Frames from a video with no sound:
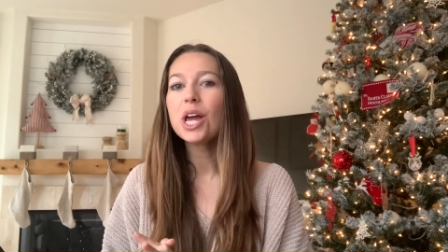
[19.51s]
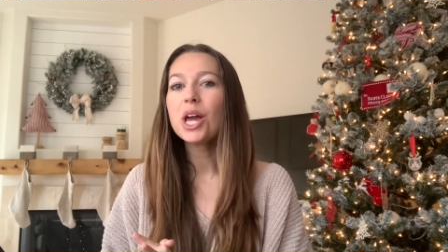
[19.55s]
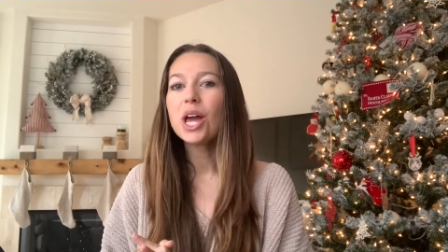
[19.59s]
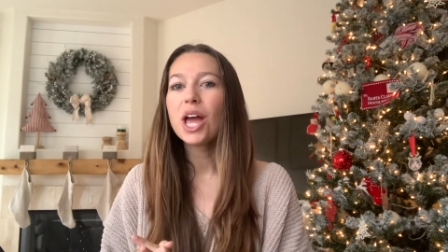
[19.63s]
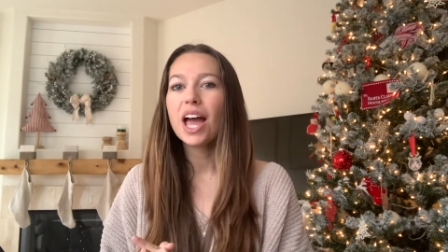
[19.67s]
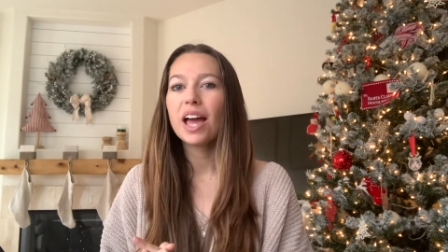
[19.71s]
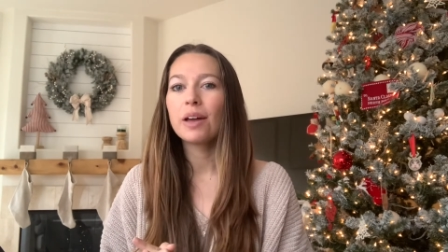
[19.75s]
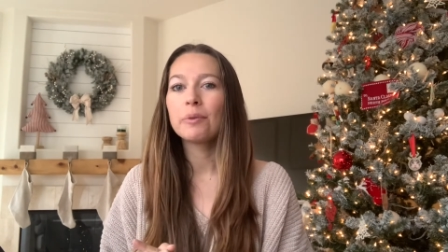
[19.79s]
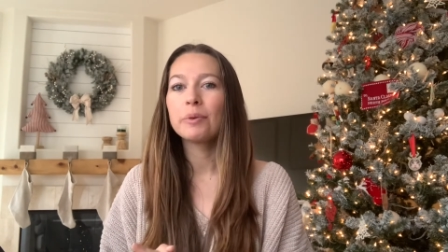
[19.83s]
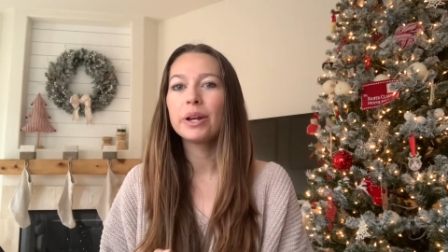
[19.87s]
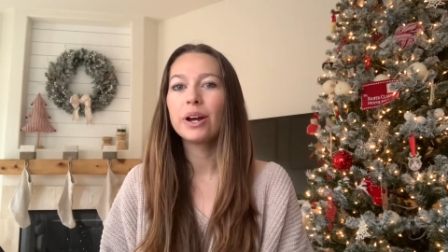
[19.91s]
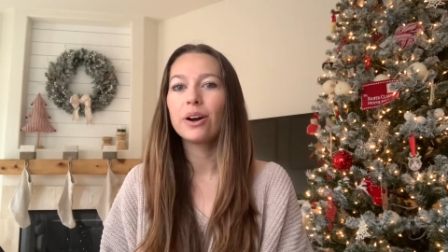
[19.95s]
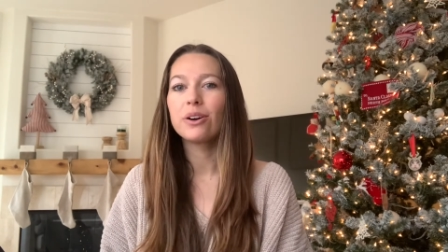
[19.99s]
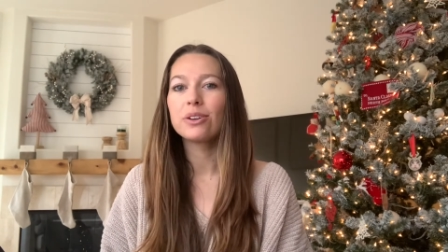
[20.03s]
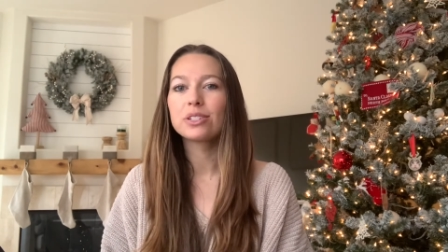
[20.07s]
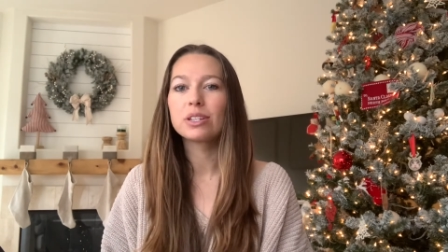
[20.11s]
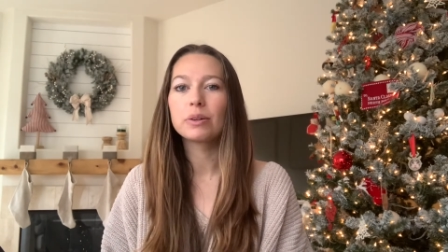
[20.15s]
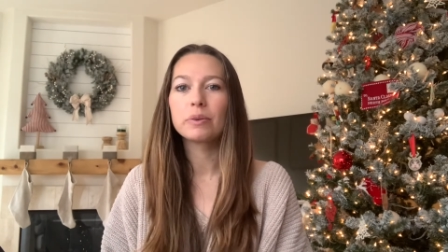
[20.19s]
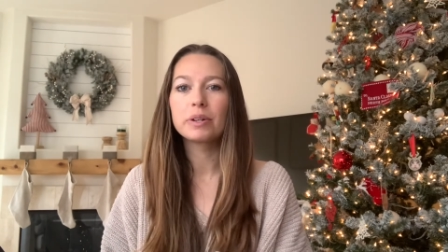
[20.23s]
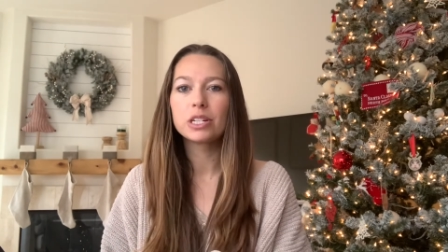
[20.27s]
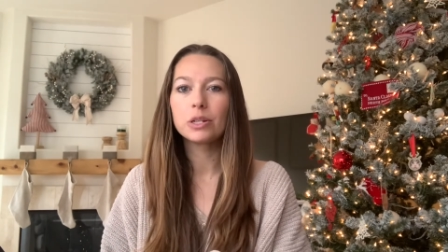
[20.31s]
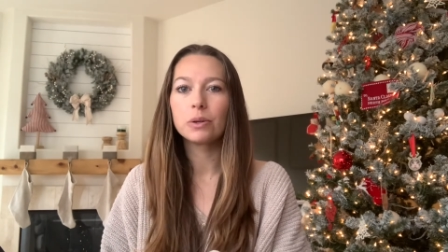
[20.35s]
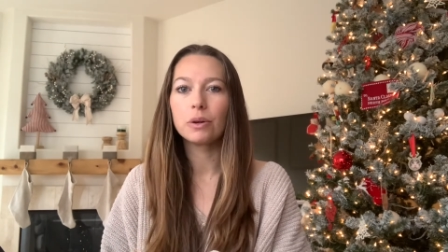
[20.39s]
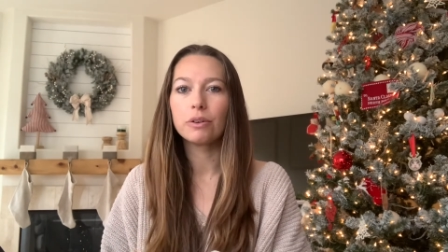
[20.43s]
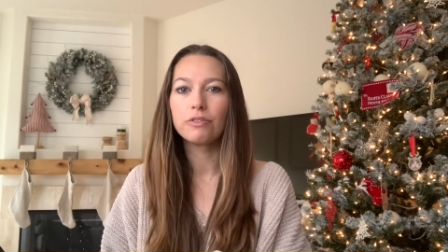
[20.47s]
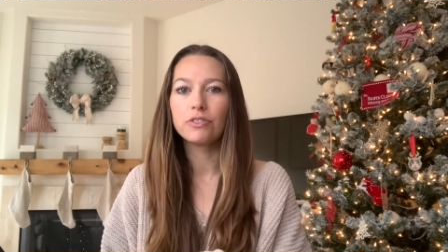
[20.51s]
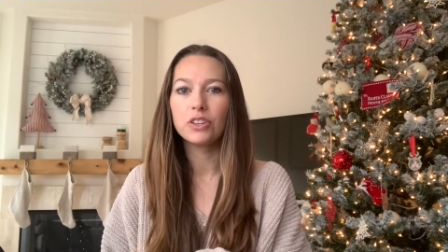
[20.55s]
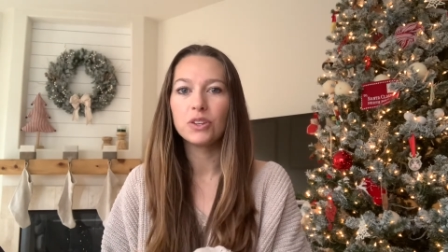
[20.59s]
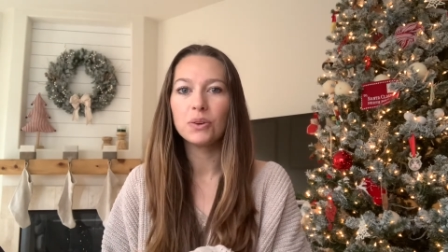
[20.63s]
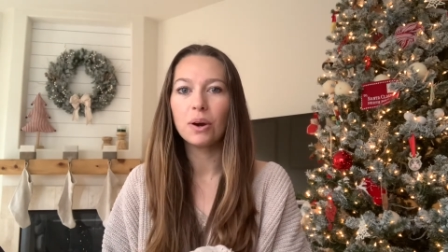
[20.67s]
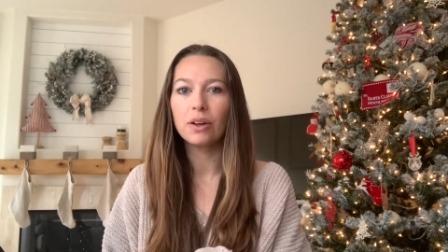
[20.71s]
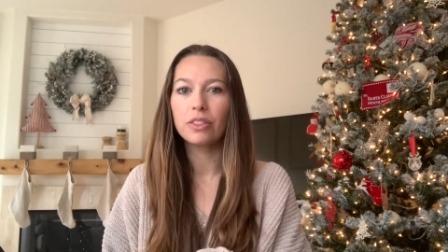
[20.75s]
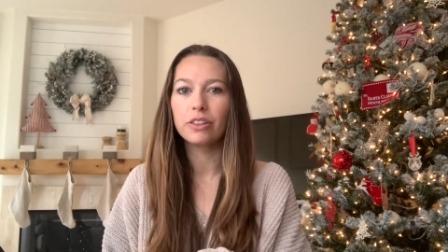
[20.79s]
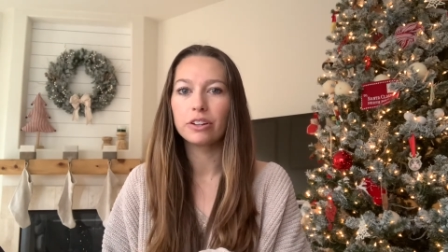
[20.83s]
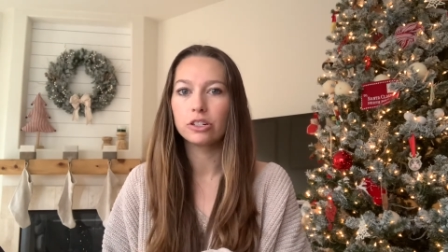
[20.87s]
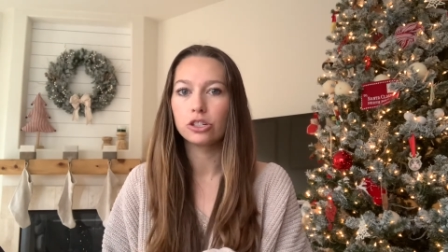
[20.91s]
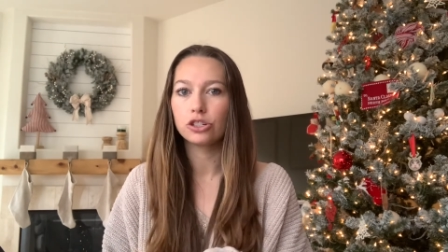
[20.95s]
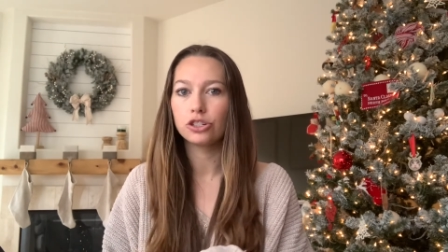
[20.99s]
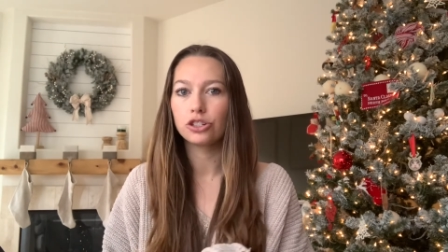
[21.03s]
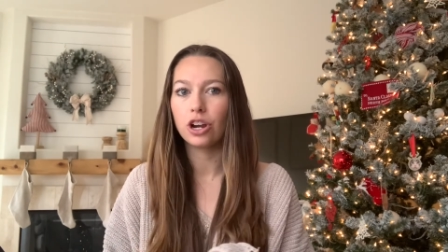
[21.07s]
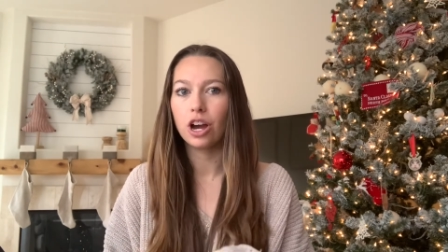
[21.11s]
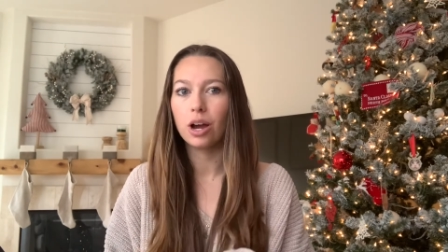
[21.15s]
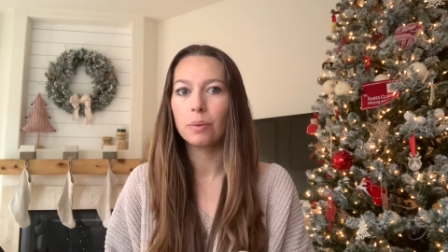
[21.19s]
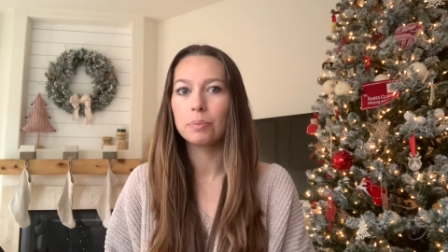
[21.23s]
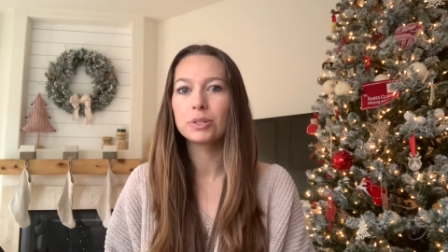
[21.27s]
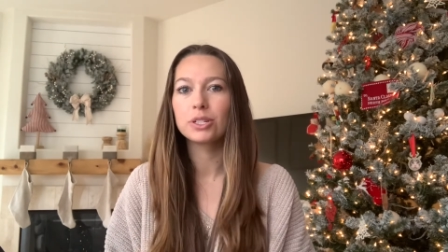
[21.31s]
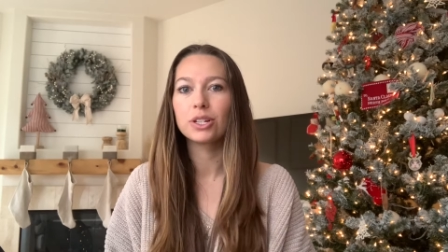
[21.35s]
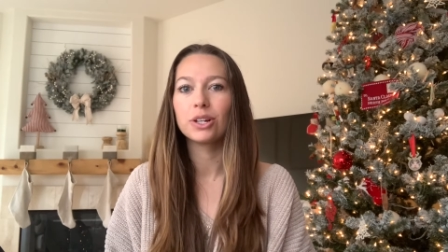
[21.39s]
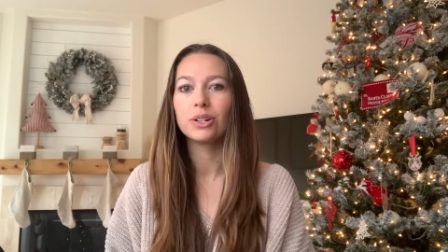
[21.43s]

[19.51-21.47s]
and we also went to a few other shops